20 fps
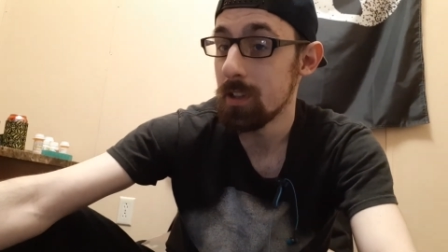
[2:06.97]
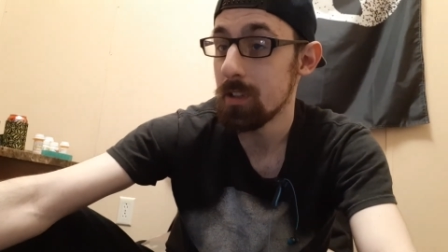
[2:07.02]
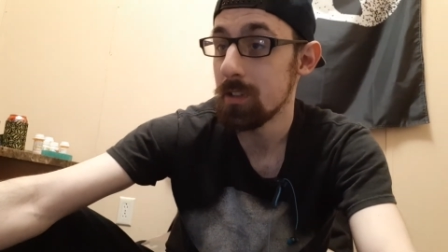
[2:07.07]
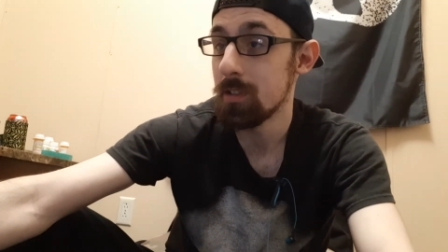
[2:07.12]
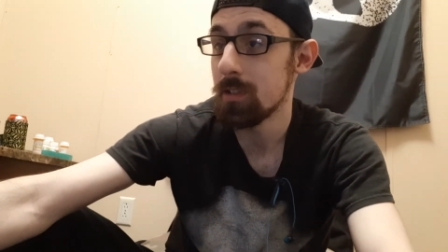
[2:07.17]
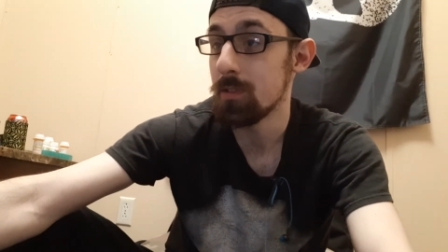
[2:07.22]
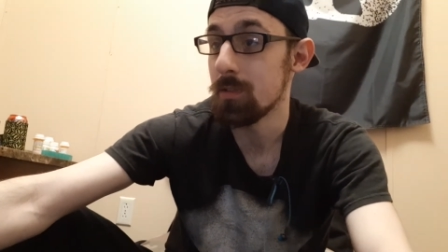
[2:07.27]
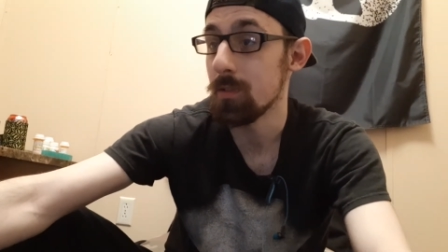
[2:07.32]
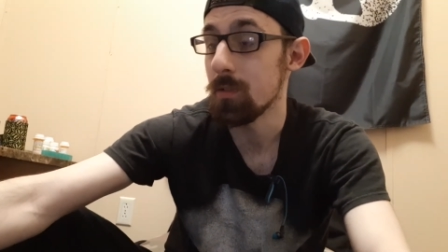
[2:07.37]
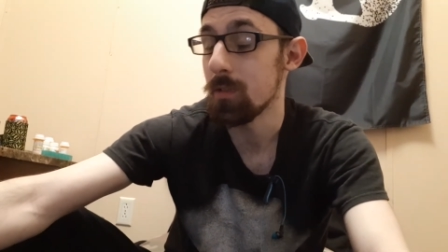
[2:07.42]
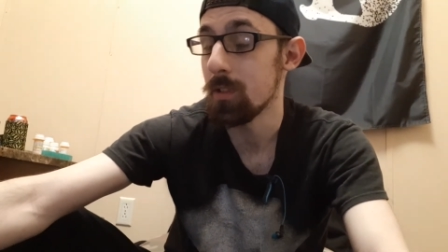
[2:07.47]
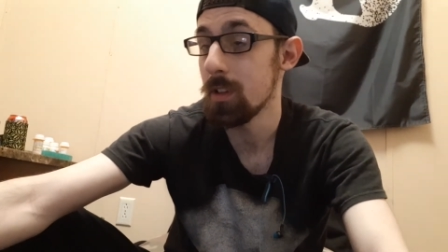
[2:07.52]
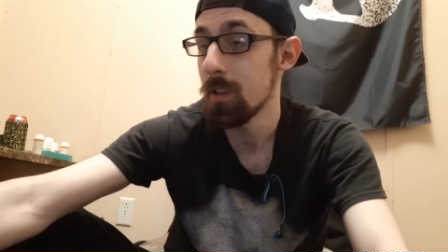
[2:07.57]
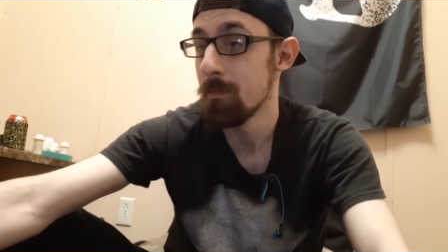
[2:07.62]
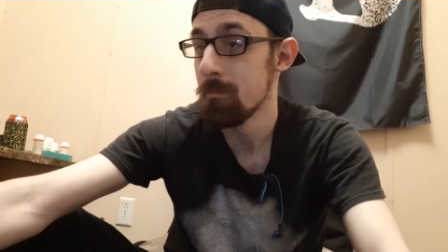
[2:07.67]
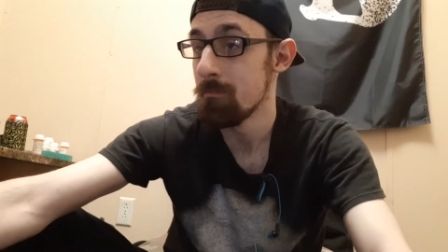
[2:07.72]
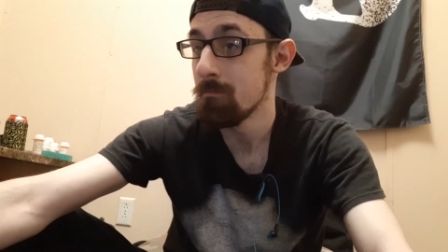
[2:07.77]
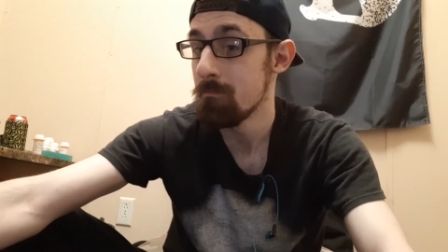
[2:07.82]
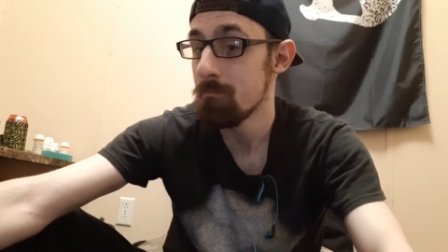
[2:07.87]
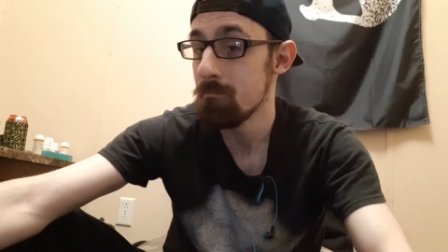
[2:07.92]
Story
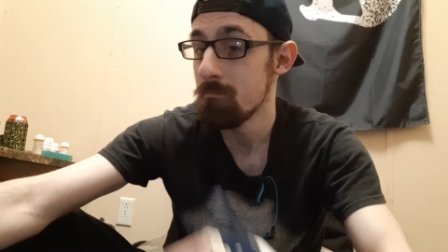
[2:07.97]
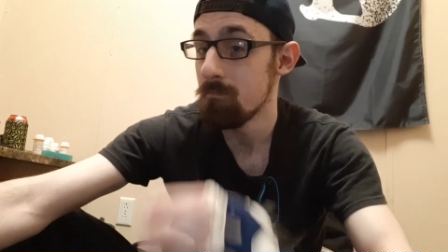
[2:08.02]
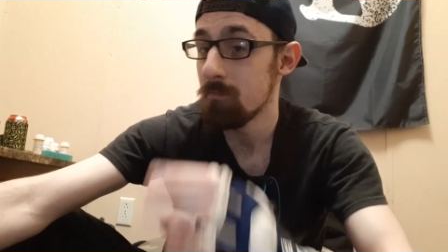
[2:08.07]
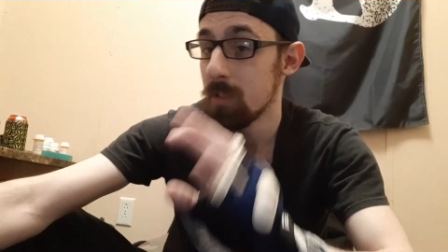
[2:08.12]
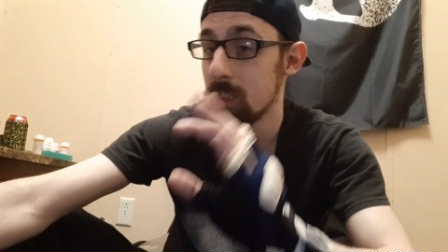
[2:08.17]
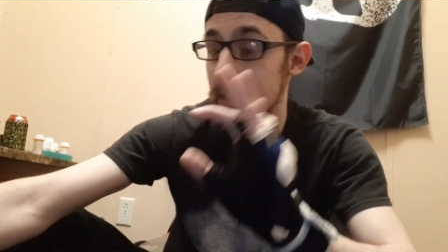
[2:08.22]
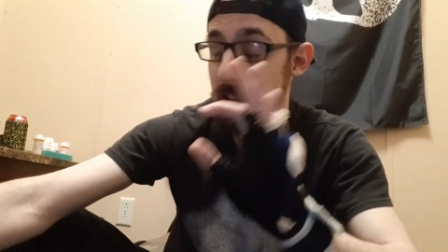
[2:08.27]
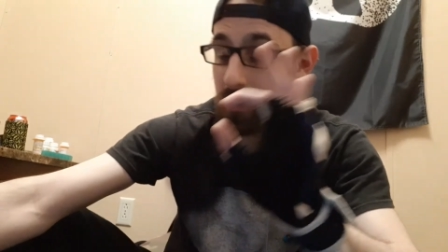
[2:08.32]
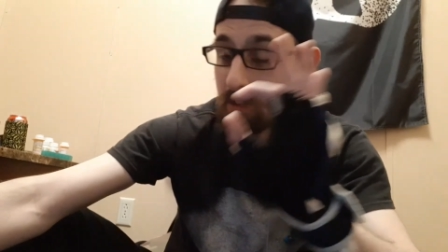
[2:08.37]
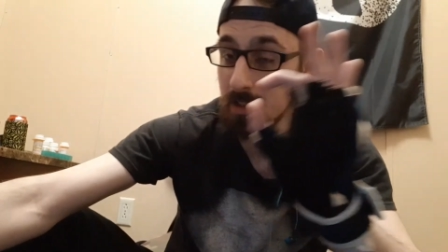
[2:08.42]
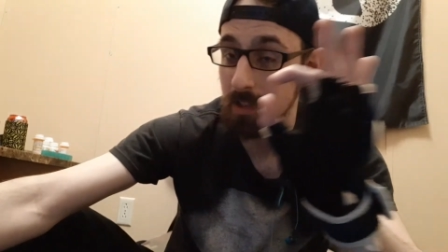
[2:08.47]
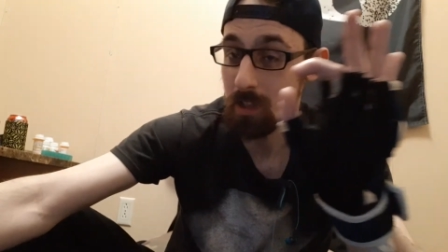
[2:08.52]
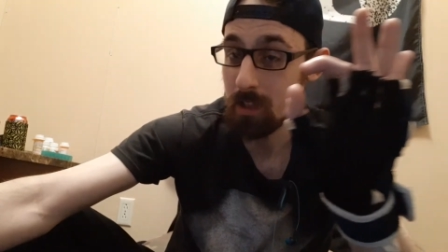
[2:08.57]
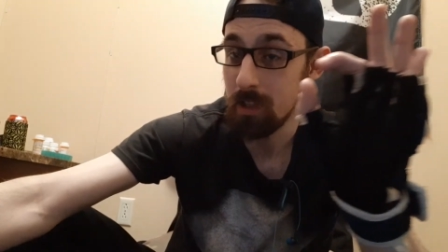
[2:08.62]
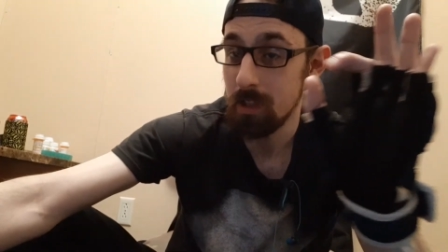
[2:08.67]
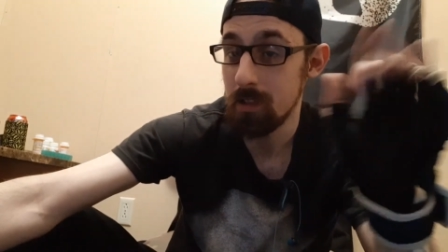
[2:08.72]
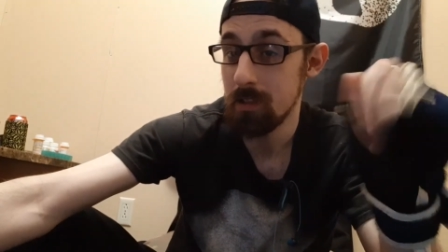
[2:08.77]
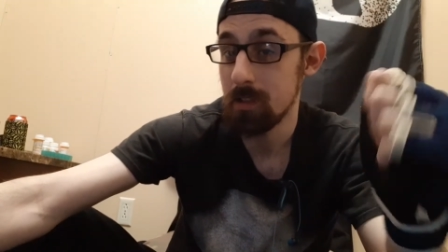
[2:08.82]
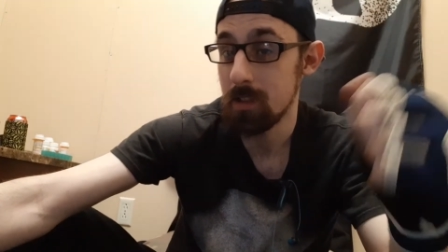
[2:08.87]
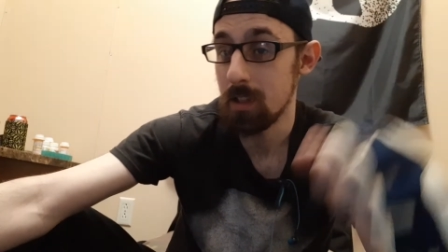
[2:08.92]
gets 10
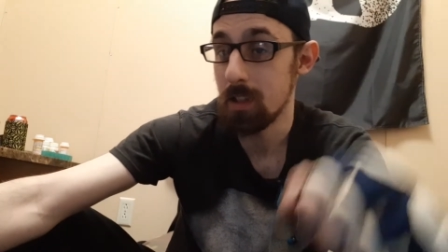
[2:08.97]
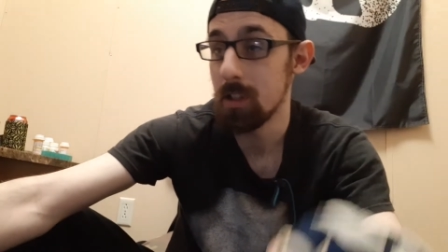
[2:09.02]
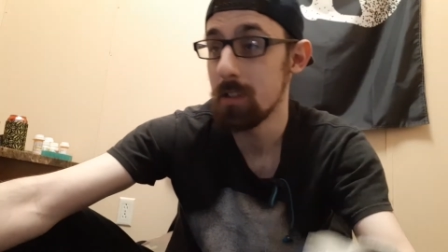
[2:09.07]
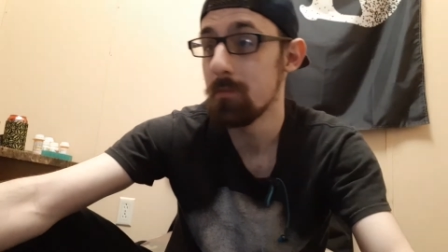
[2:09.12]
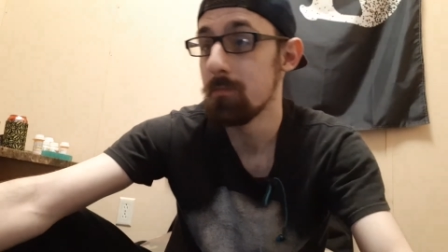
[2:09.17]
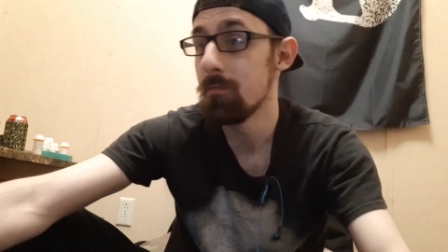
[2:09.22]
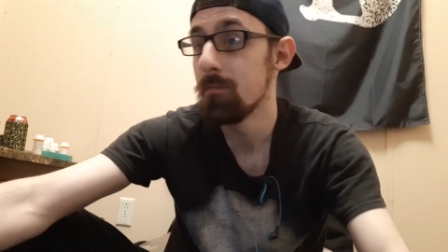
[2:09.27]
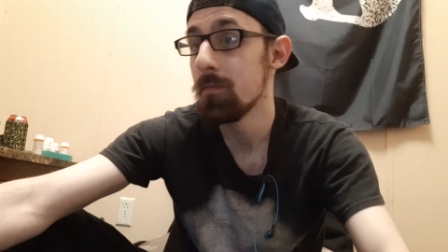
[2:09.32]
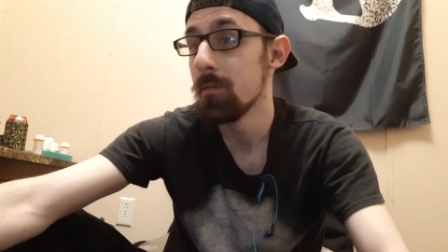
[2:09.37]
out of 10.